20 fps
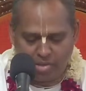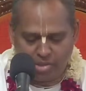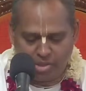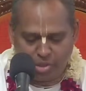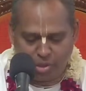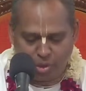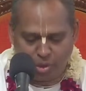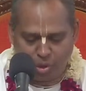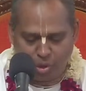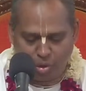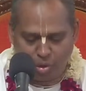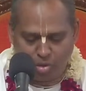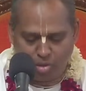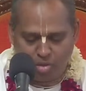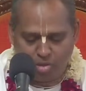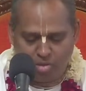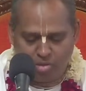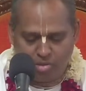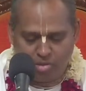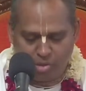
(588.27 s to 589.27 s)

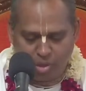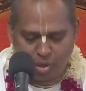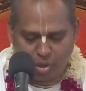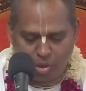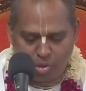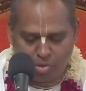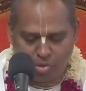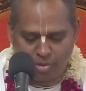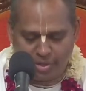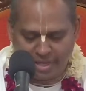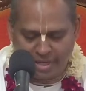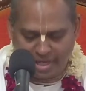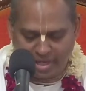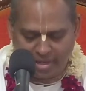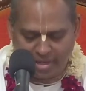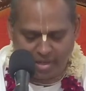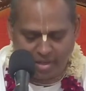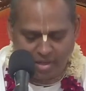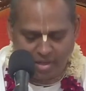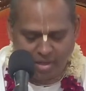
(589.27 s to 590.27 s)
strong thorn
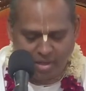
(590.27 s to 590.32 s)
tree